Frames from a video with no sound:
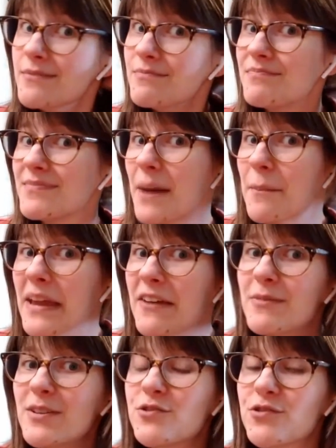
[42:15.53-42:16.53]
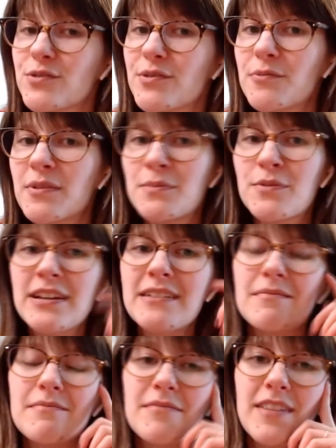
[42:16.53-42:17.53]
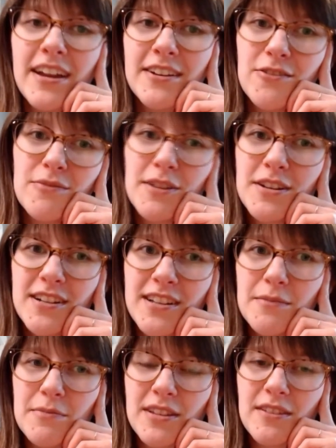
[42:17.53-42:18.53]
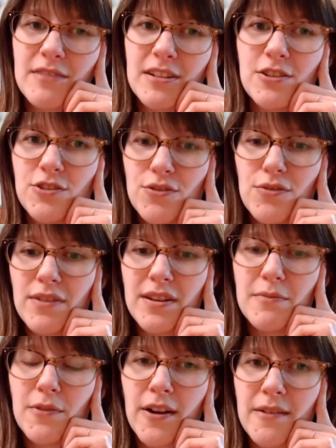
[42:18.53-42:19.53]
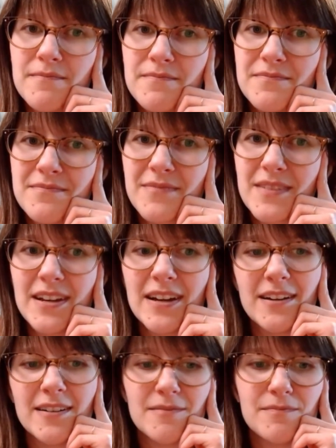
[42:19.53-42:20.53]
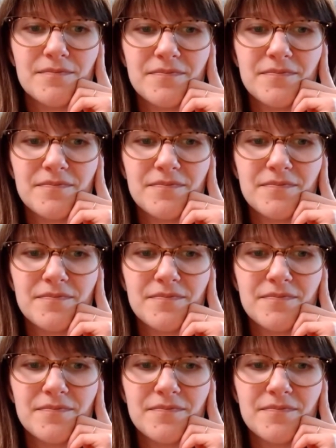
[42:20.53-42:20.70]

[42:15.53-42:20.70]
that may have been true at one point. I don't personally believe that it's true anymore. I